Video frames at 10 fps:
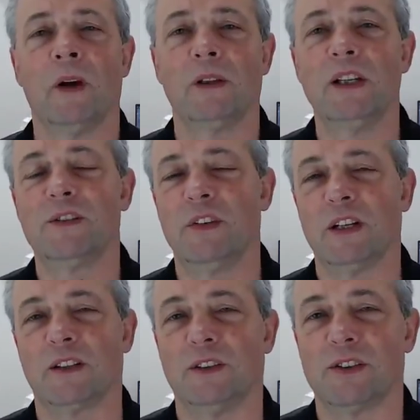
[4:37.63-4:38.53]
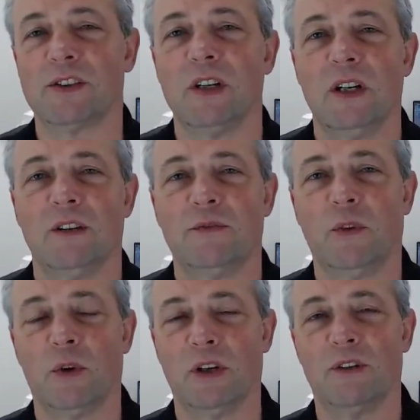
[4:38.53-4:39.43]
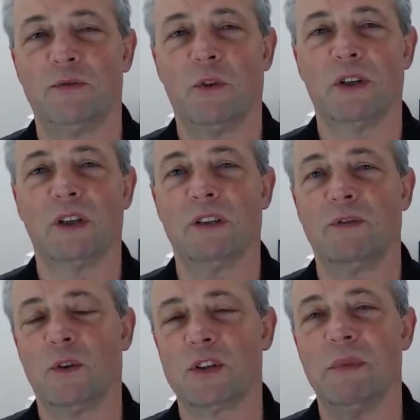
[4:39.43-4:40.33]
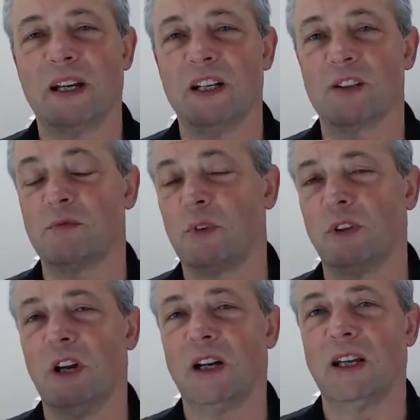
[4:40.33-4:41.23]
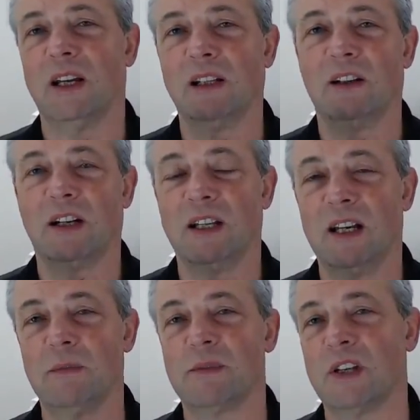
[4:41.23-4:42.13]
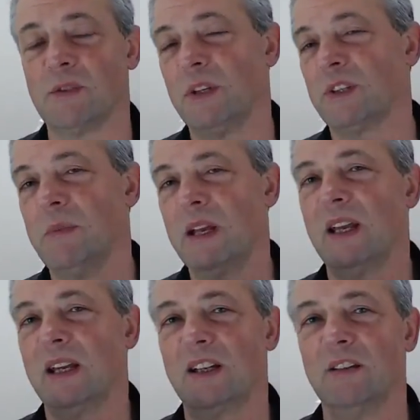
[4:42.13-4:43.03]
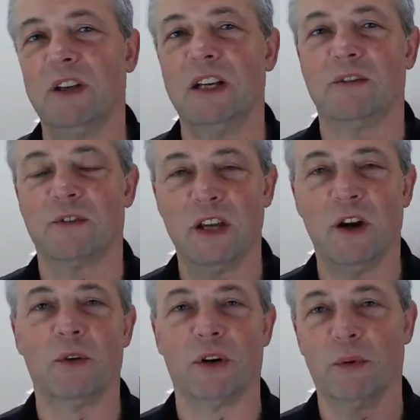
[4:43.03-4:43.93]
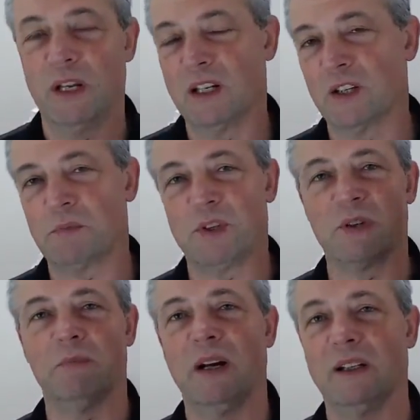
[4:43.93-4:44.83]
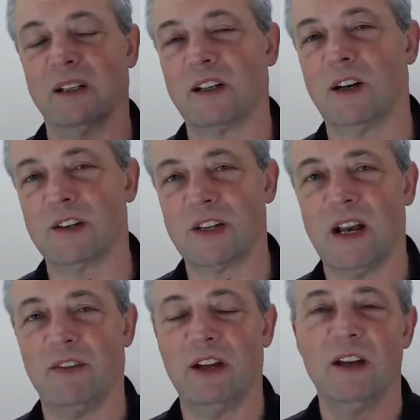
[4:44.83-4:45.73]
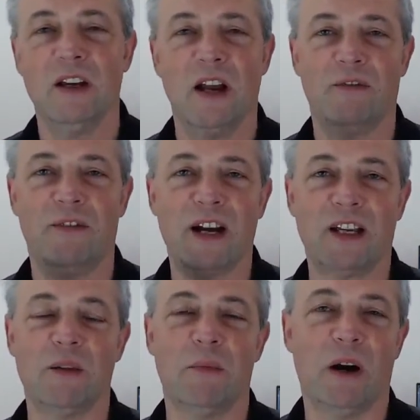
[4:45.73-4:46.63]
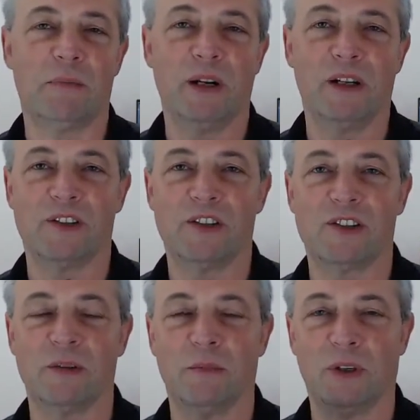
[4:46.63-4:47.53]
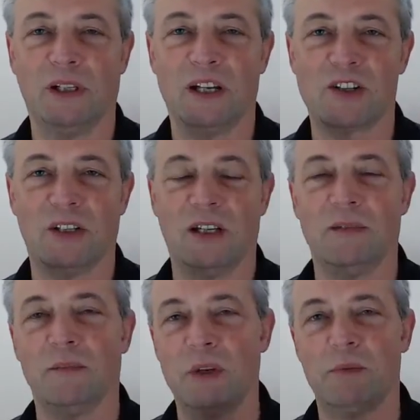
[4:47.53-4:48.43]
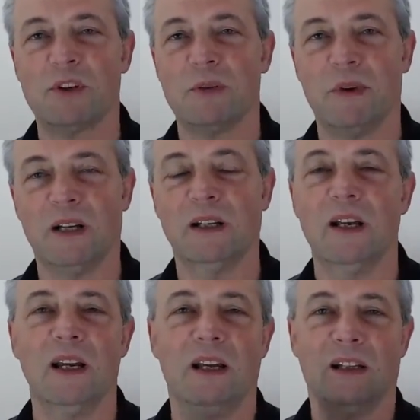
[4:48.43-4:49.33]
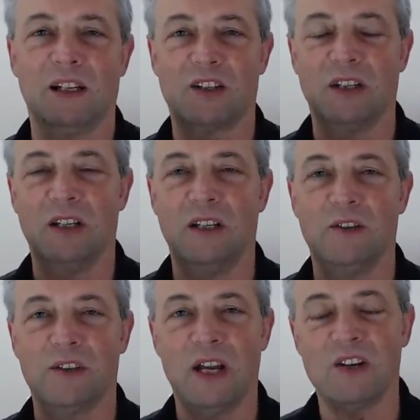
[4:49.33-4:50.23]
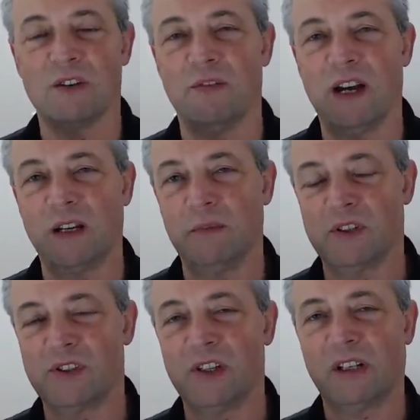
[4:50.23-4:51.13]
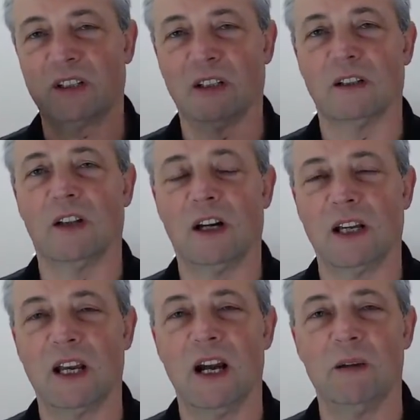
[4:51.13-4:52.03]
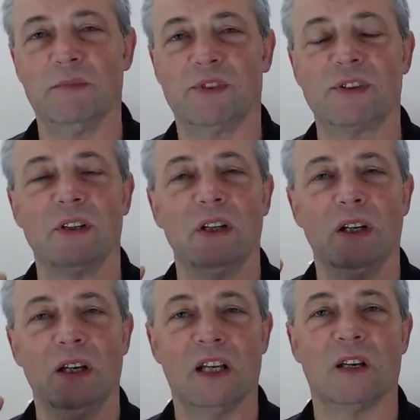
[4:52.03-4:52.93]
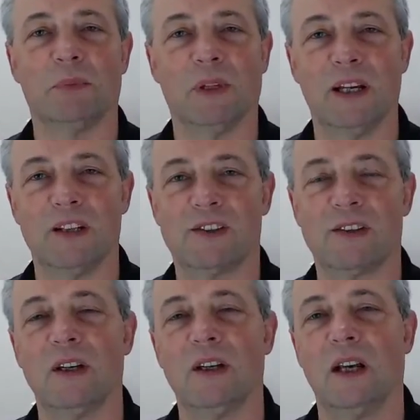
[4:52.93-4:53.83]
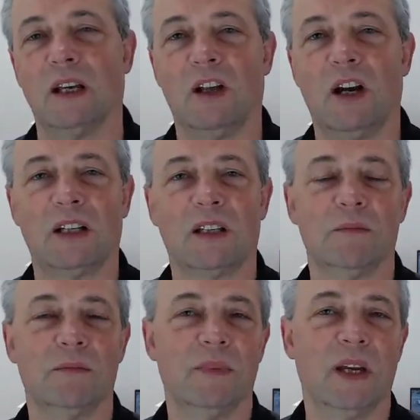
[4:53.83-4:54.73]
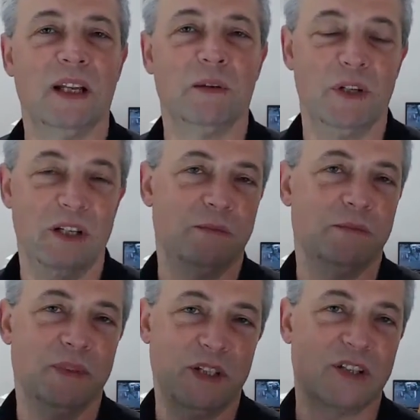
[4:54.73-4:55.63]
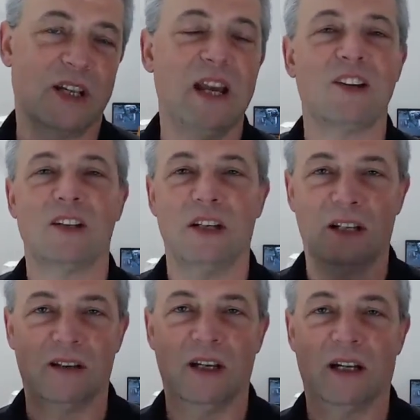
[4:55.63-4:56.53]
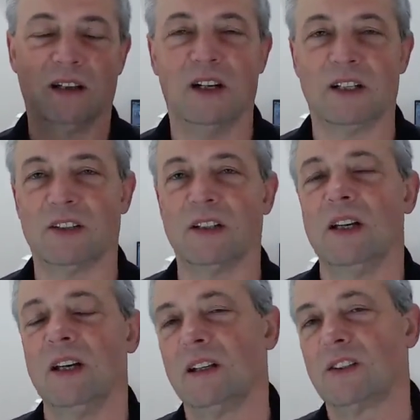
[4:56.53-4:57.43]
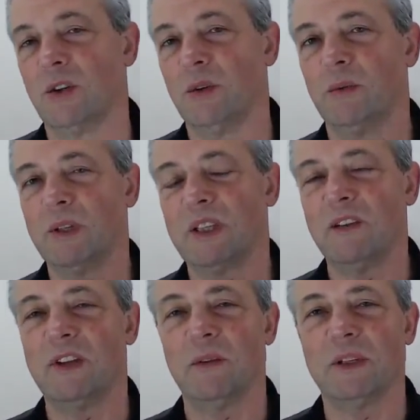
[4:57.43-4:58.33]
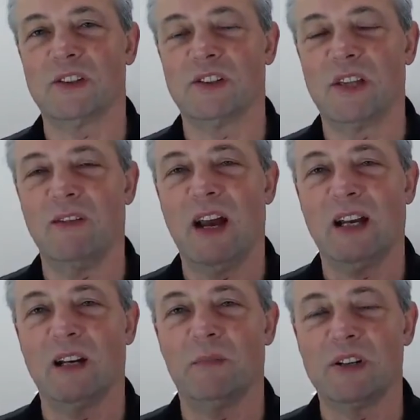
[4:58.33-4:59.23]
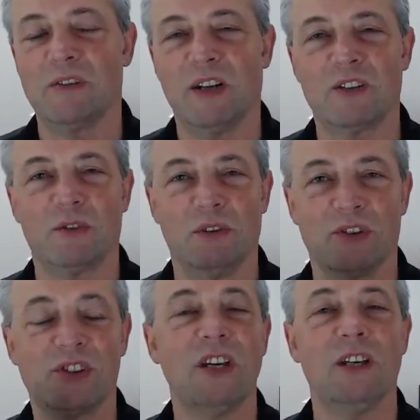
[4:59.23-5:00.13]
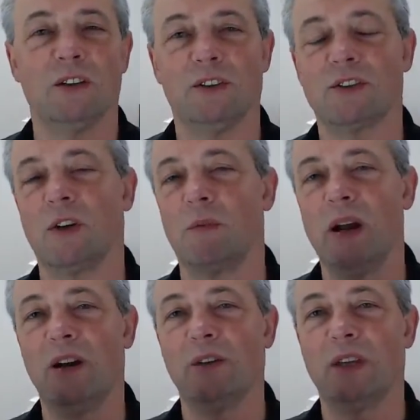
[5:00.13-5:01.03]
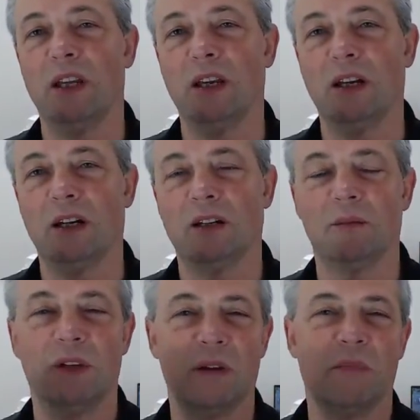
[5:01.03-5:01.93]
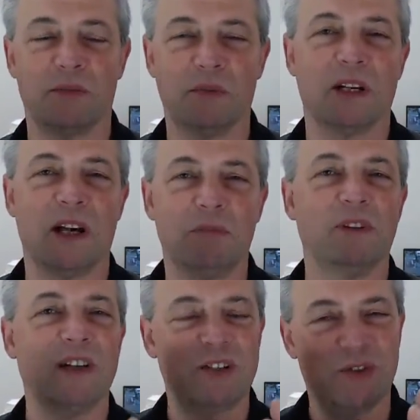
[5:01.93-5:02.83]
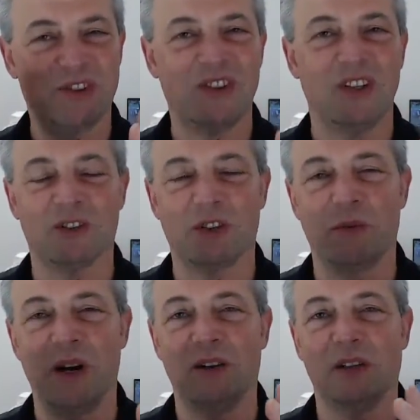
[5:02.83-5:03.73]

these vehicles, Ford's mechanism for locking and unlocking the hubs, as well as making it convenient for the owner, where you can just push a button in the cars, to have a vacuum operated system where it'll actually, when you push the button, it'll actually use engine vacuum to suck the locking hubs into place and lock them, and then when you disengage it, it unlocks it. So what they've done with this is they've added a bunch of extra seals around the, not a bunch, but a couple of extra seals around